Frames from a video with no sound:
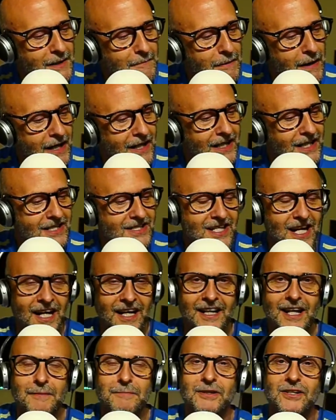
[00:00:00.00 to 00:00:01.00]
panic
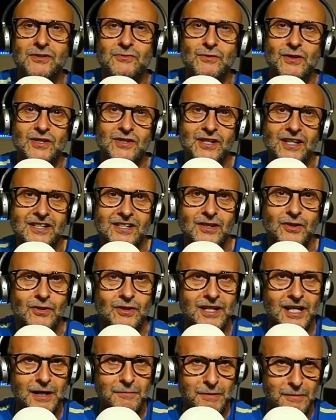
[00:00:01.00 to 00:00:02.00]
attack there because Rich says he
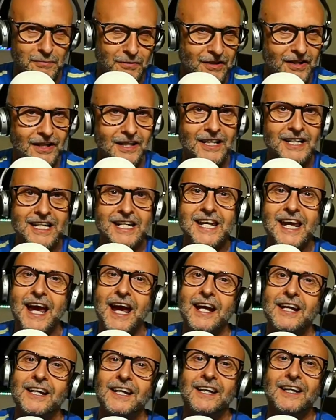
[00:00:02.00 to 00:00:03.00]
couldn't hear me, but luckily he
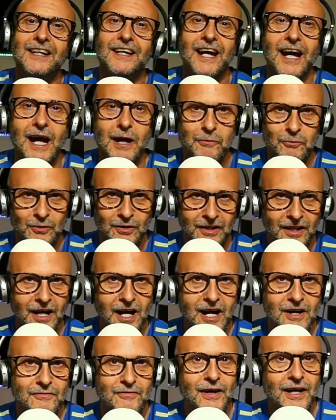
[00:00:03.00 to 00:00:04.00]
can, and we're
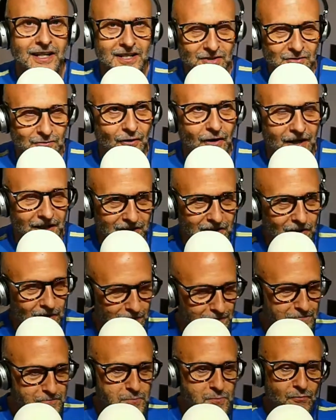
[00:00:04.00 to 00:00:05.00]
live, and it's fine. Good.
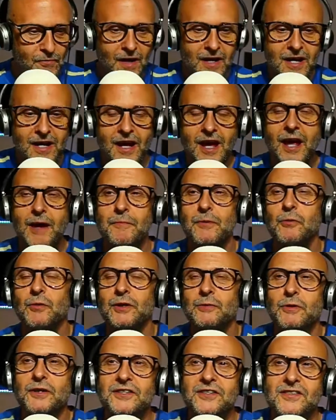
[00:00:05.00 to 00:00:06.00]
But what I
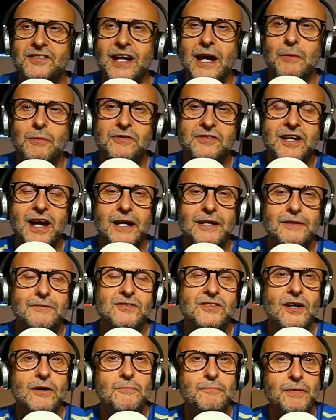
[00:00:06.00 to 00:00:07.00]
wanted to say was, yeah,
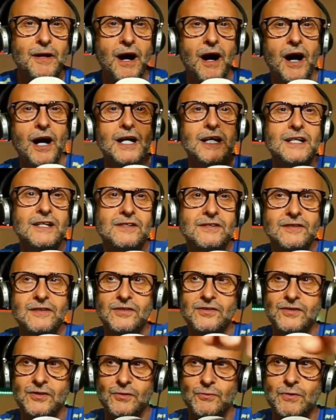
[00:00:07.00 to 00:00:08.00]
so behind the
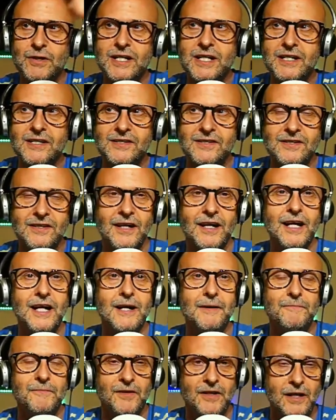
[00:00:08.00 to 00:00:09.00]
screens
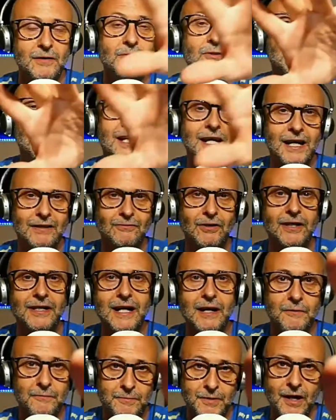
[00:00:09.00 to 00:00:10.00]
that I'm looking at right
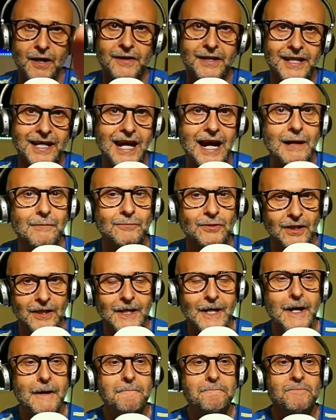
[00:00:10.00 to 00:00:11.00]
now and behind the camera,
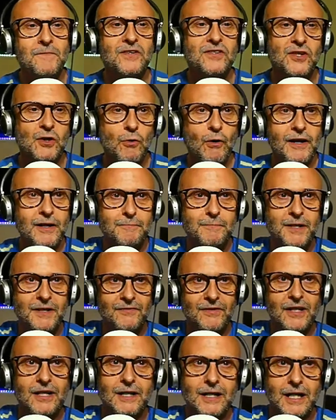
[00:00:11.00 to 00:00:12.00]
there's quite a bit of
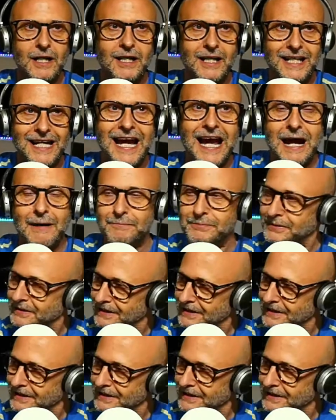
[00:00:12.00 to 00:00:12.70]
a gap